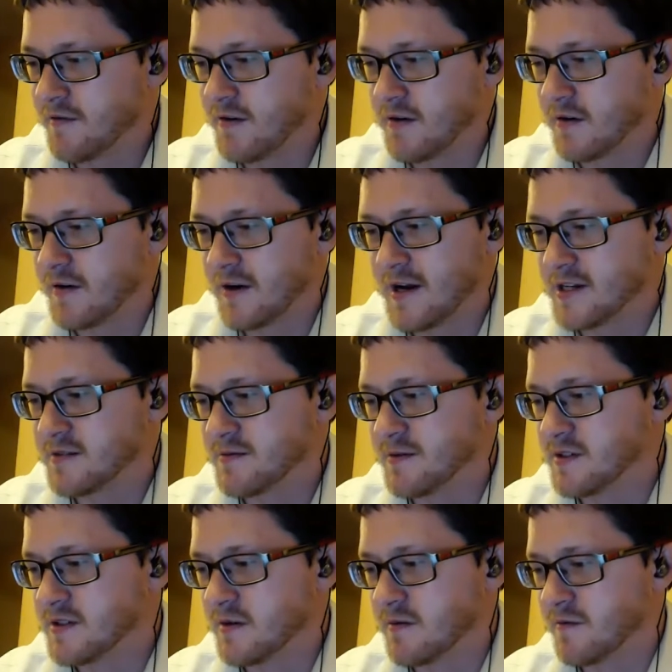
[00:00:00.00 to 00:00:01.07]
feel there has to
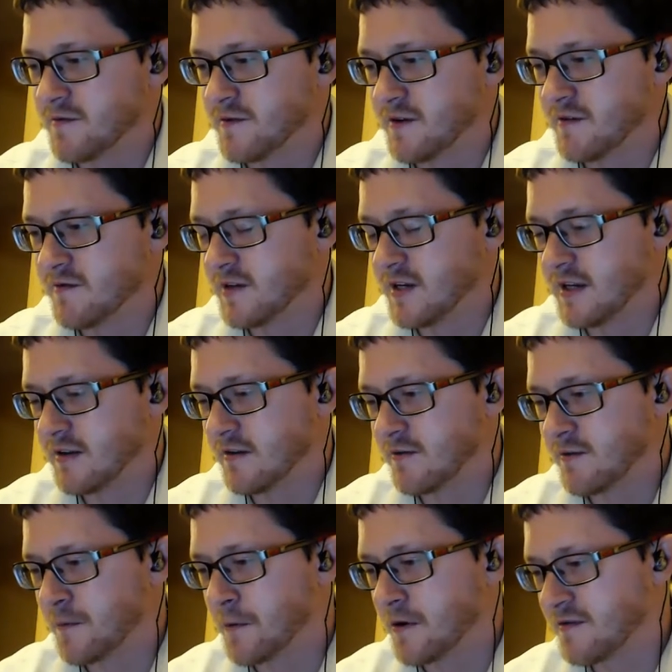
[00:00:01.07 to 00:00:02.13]
be some 15 to
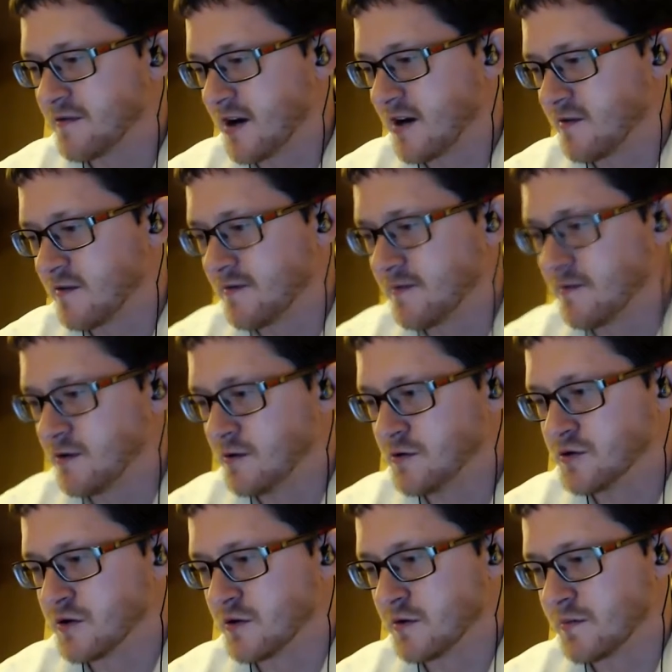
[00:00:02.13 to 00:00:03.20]
45
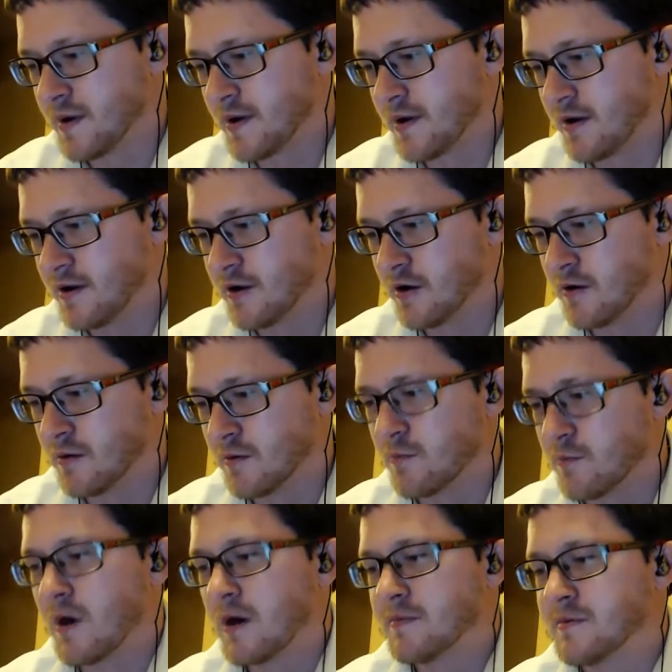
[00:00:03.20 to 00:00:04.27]
user,
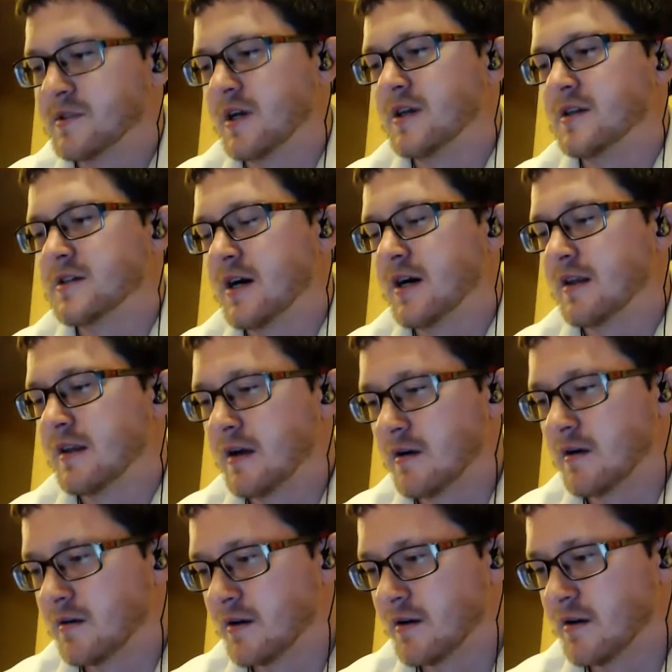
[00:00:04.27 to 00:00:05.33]
websites on there,
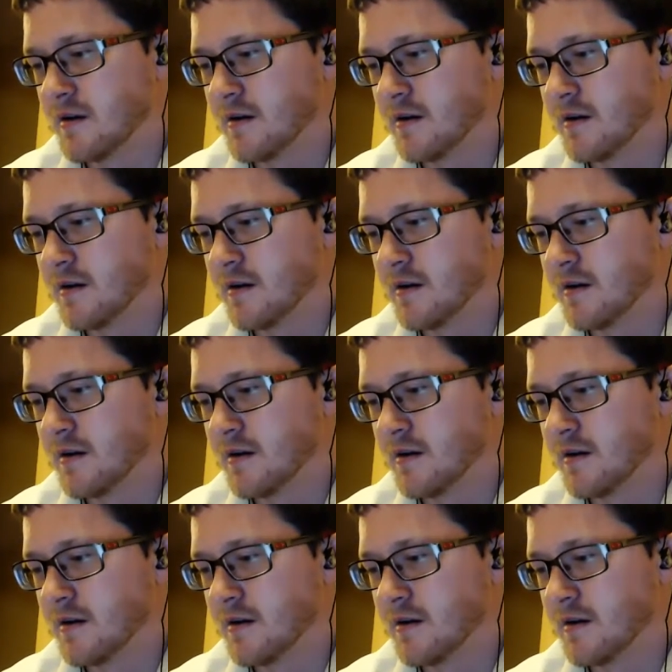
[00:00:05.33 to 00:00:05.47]
and then